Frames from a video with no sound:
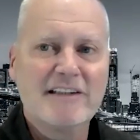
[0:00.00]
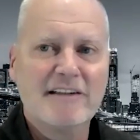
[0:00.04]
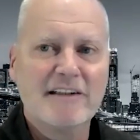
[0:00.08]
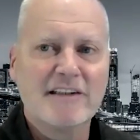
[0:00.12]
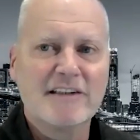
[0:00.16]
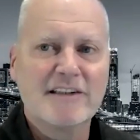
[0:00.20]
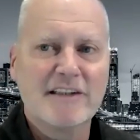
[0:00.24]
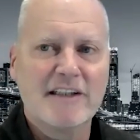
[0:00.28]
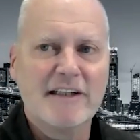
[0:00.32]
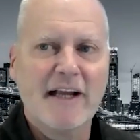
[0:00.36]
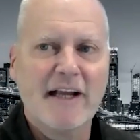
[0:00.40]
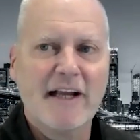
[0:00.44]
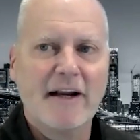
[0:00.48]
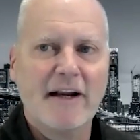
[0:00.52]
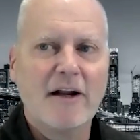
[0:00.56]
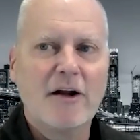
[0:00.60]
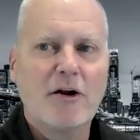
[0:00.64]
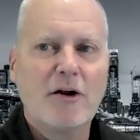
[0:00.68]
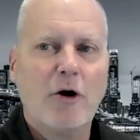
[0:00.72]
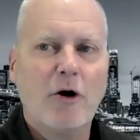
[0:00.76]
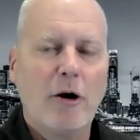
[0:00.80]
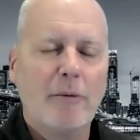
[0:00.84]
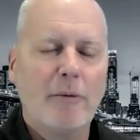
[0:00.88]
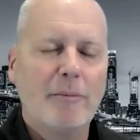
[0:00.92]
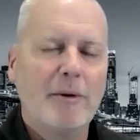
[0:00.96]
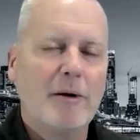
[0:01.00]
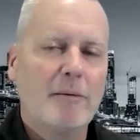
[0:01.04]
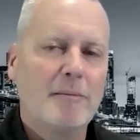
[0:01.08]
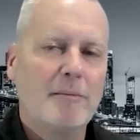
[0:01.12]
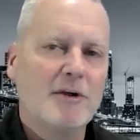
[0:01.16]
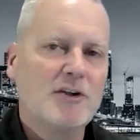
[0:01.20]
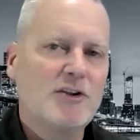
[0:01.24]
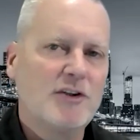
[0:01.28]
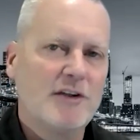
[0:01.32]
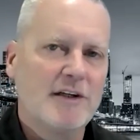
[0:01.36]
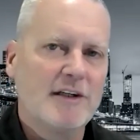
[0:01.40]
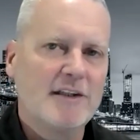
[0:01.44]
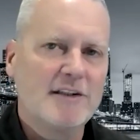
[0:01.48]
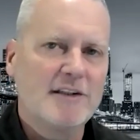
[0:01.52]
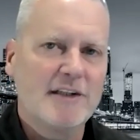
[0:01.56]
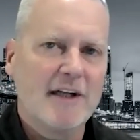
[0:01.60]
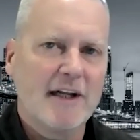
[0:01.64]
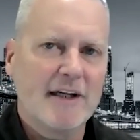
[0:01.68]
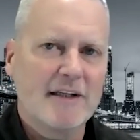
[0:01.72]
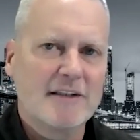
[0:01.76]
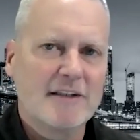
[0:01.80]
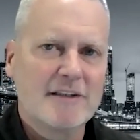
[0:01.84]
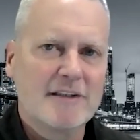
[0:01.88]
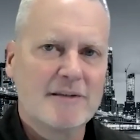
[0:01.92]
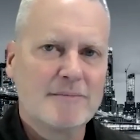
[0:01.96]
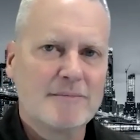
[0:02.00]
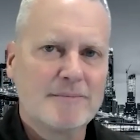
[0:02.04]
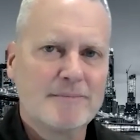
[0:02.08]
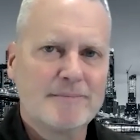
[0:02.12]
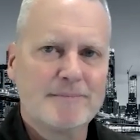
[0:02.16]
the Xeneta Carbon Emission Index?